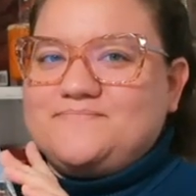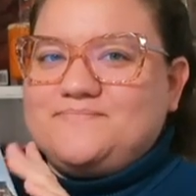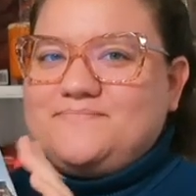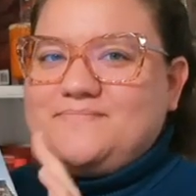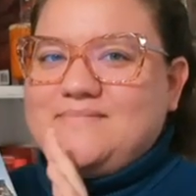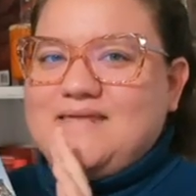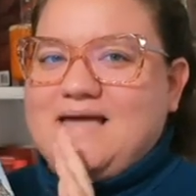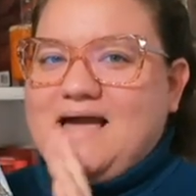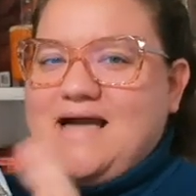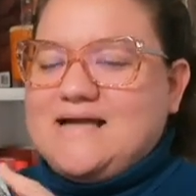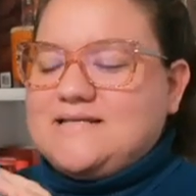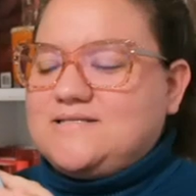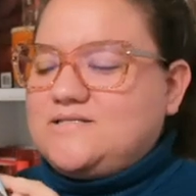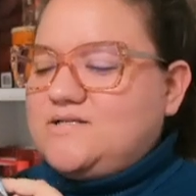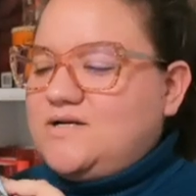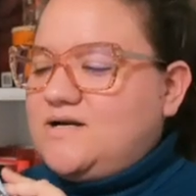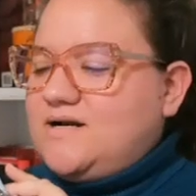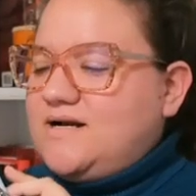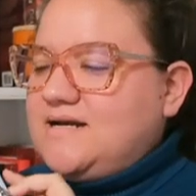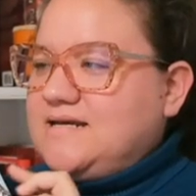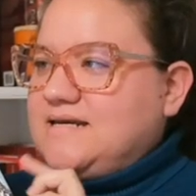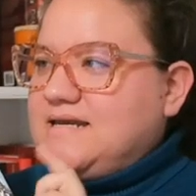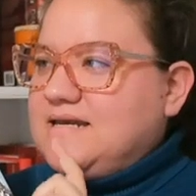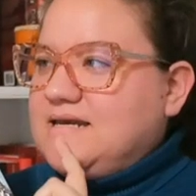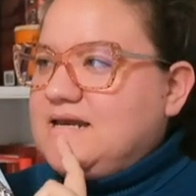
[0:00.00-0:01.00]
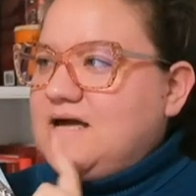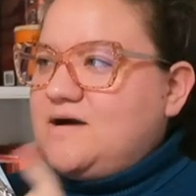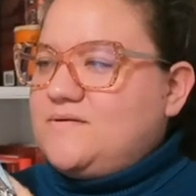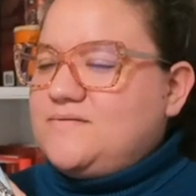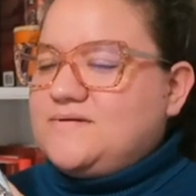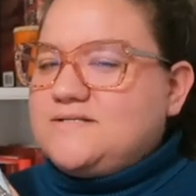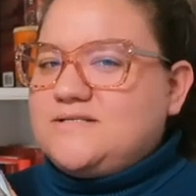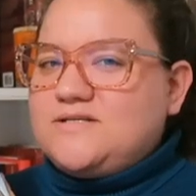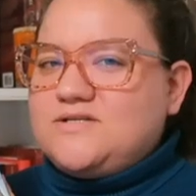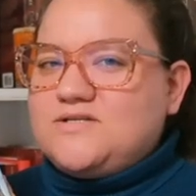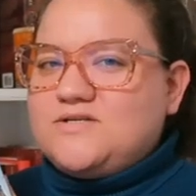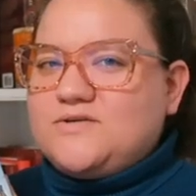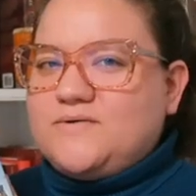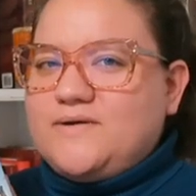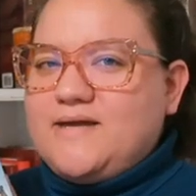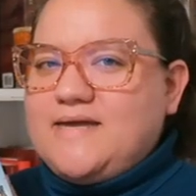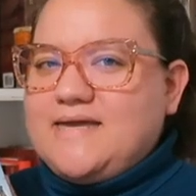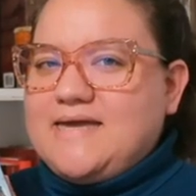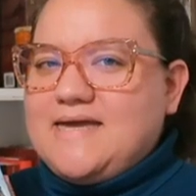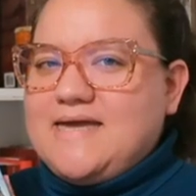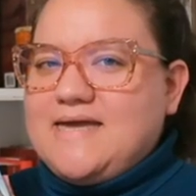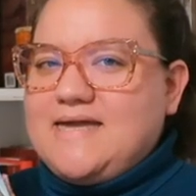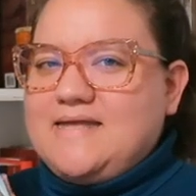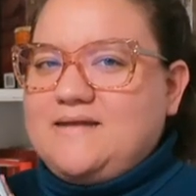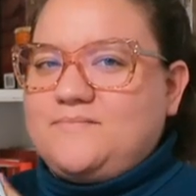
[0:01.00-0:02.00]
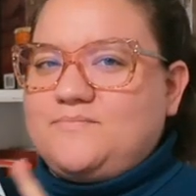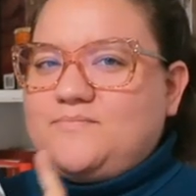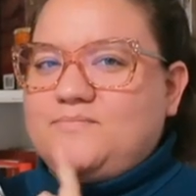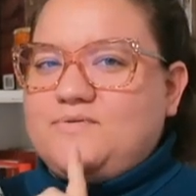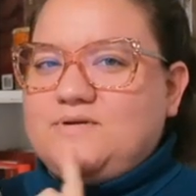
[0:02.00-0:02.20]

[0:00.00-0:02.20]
yeah, I started it. I was enjoying it,